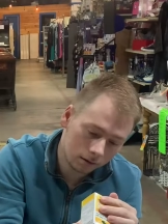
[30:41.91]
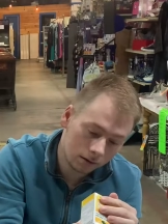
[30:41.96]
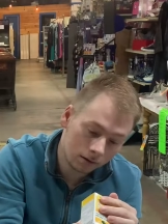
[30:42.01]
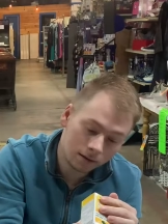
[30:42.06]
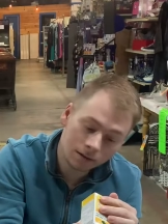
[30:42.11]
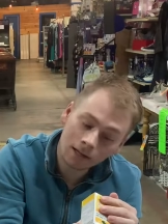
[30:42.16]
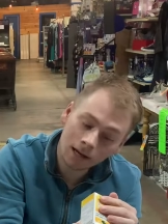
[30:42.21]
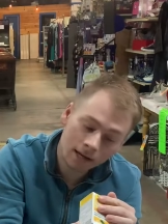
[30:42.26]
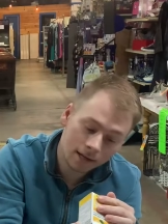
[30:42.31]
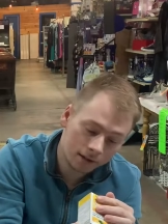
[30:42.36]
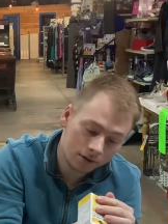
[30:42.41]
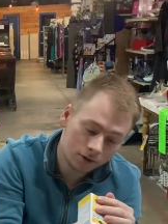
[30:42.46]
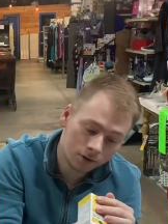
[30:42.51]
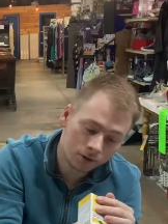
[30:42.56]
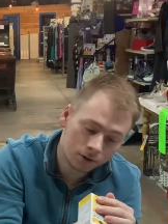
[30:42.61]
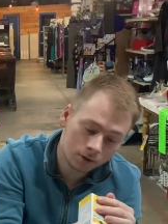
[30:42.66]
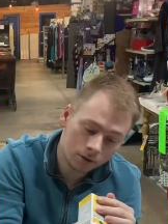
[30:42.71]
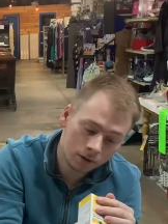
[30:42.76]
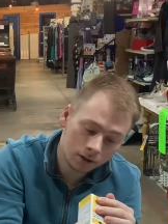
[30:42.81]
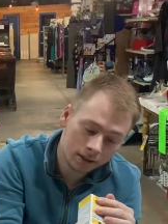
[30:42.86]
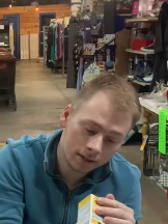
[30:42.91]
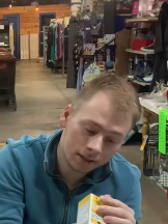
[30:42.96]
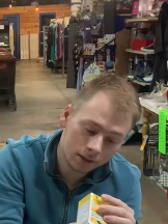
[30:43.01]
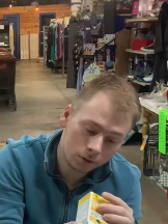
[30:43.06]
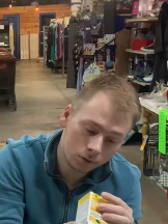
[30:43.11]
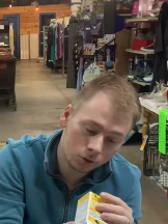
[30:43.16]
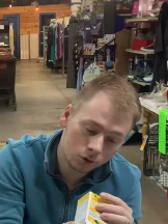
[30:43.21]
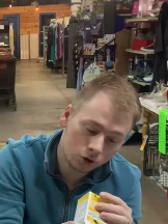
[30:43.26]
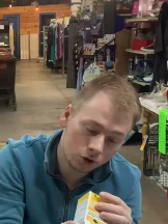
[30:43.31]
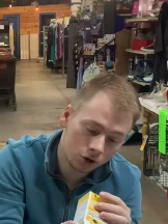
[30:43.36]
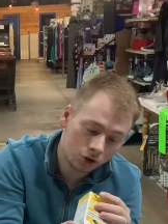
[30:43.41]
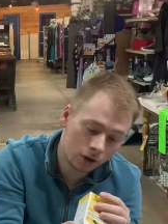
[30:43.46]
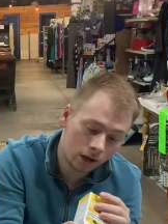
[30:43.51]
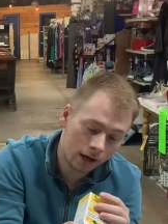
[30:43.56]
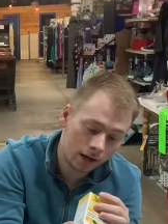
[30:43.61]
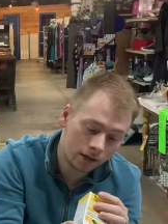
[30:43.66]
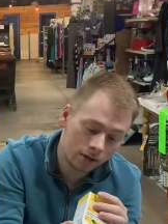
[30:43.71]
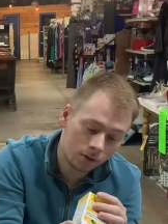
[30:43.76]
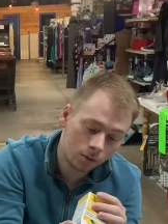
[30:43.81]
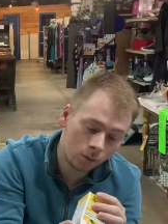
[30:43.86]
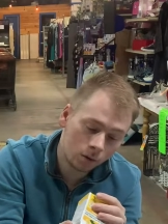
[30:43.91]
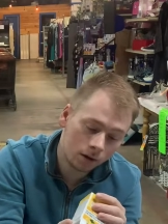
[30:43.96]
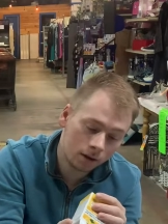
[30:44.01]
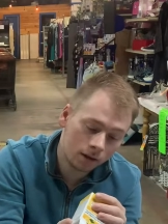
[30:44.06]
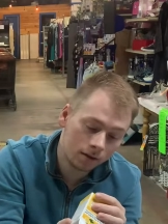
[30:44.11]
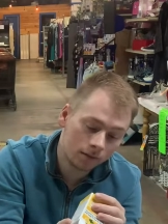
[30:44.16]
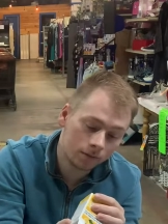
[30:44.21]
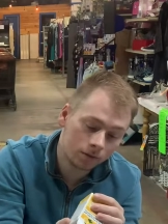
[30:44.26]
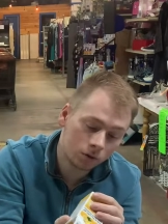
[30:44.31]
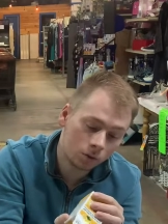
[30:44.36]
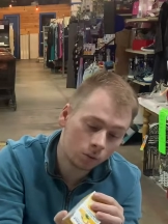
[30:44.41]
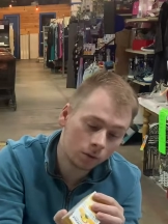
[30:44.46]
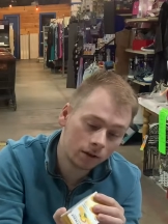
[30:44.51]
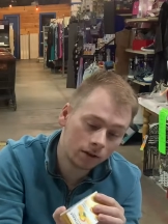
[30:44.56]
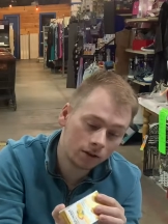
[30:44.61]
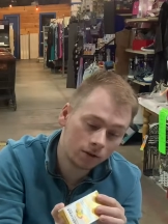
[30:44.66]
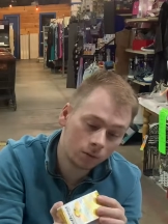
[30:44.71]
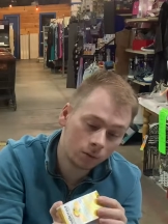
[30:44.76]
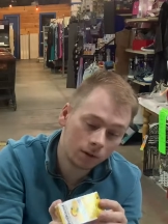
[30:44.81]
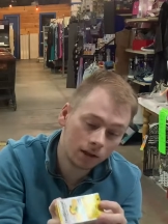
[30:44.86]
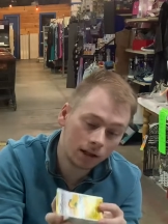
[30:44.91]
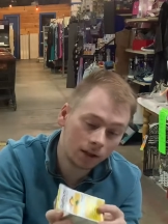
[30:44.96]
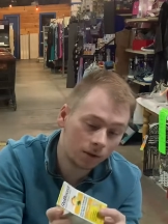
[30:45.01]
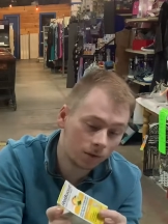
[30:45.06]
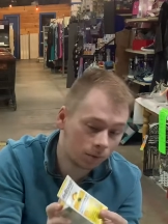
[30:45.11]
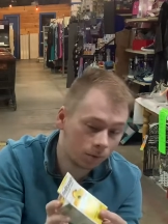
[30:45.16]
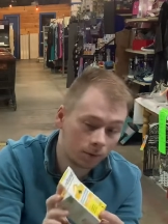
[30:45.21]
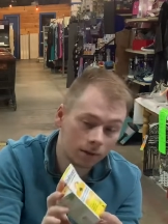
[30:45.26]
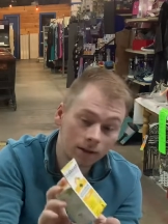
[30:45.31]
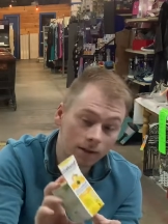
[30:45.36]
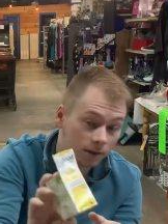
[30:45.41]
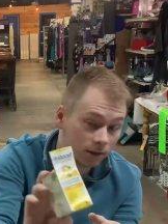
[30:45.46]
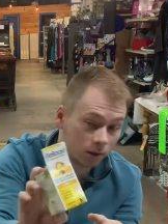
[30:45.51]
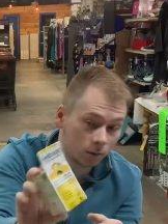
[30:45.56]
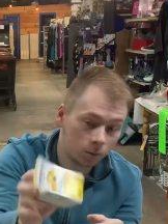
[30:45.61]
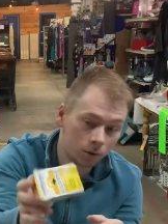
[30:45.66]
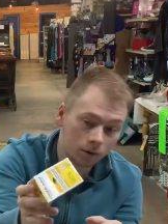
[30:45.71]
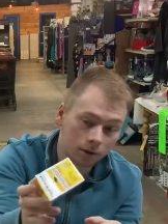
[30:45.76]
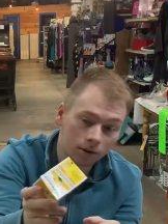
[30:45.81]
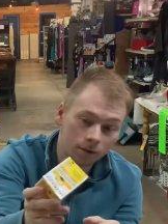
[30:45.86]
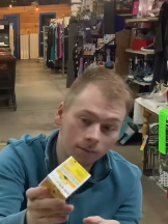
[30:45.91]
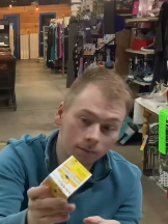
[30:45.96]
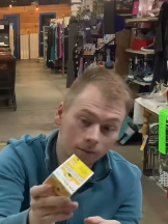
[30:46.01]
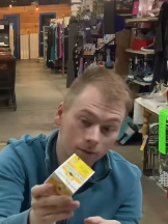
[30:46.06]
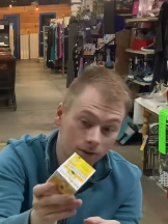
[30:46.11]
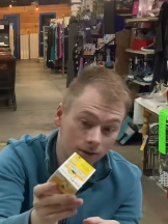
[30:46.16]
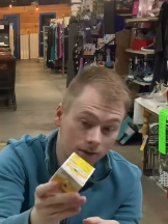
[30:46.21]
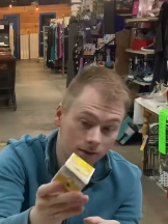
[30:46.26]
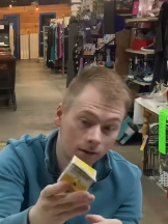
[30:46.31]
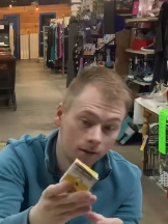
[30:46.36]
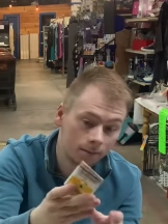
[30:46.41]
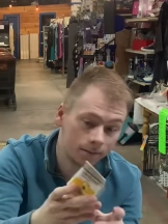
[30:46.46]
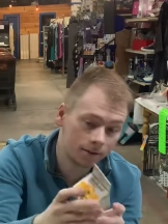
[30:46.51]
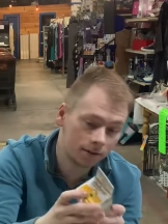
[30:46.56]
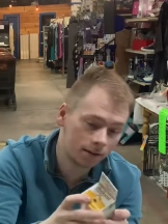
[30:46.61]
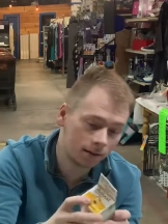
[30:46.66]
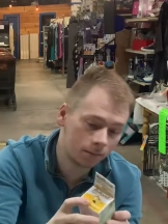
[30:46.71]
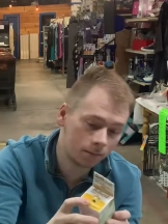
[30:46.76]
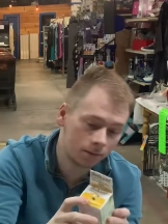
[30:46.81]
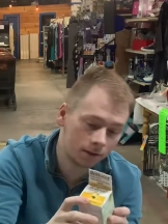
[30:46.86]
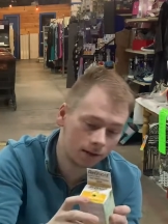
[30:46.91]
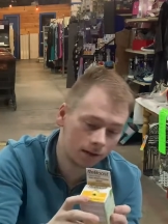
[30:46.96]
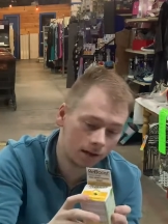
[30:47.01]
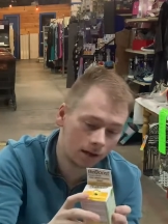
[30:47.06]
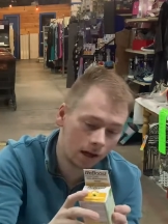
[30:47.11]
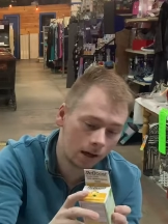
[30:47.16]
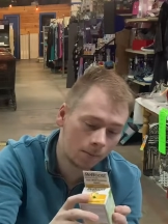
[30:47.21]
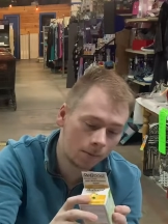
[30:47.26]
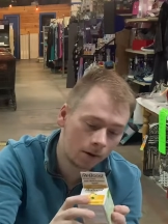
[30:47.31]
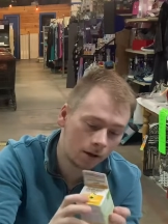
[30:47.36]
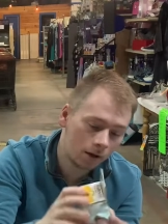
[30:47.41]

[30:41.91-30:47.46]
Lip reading: Date's good till January of 2023, so we're good for some time.